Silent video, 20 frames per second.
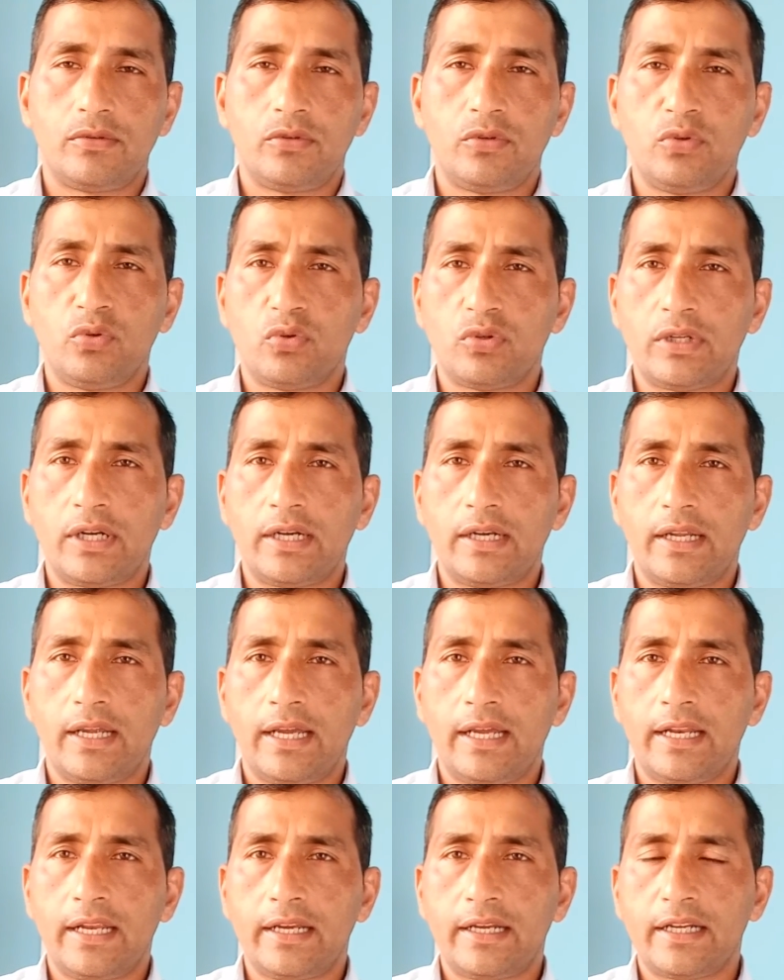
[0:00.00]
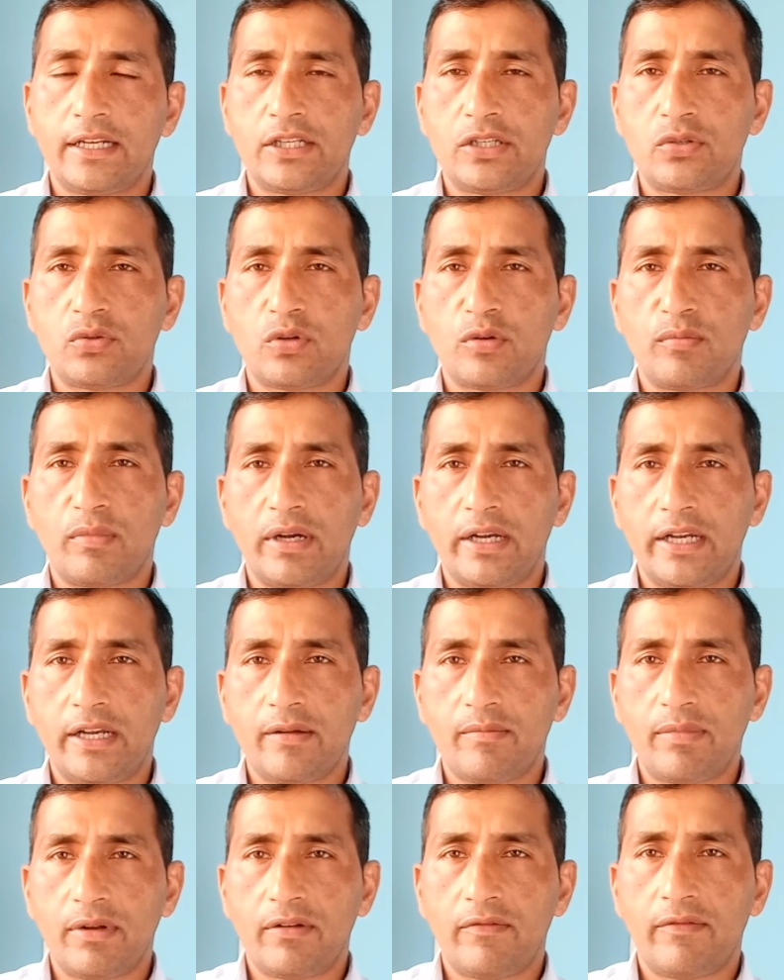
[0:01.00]
You know that array can store
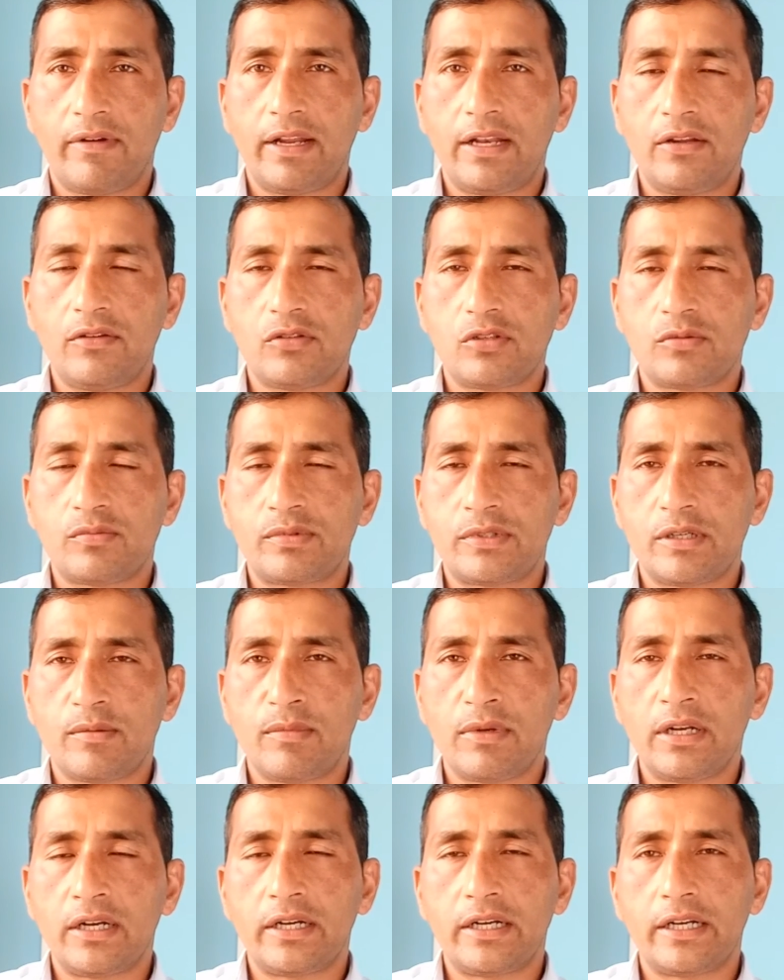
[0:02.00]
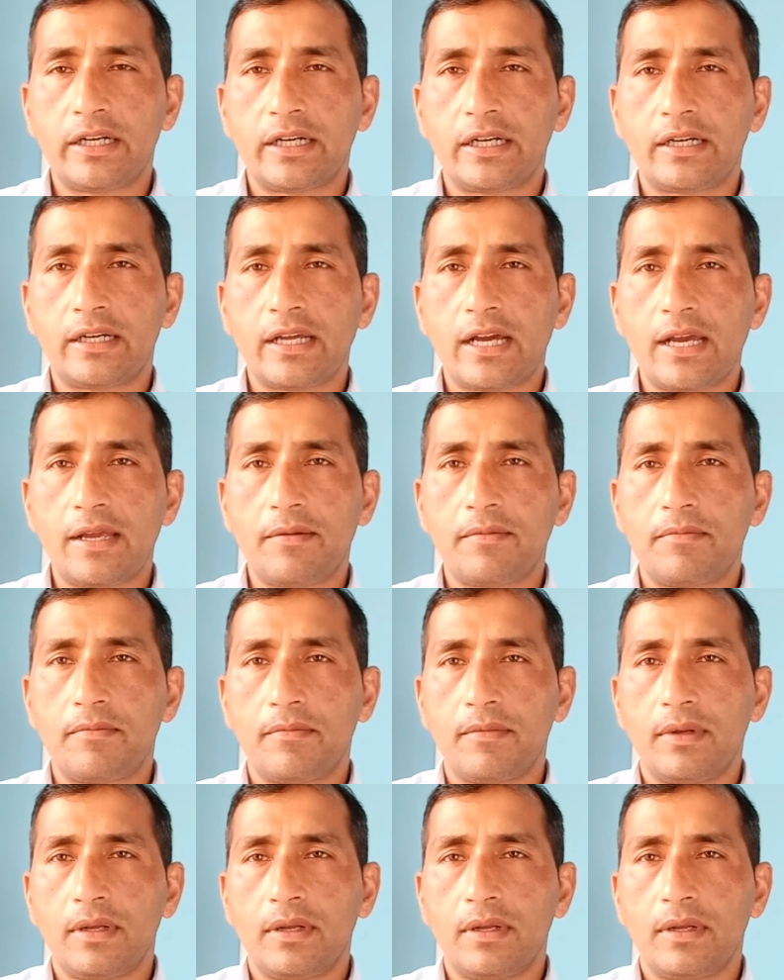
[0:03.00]
multiple values of similar data type,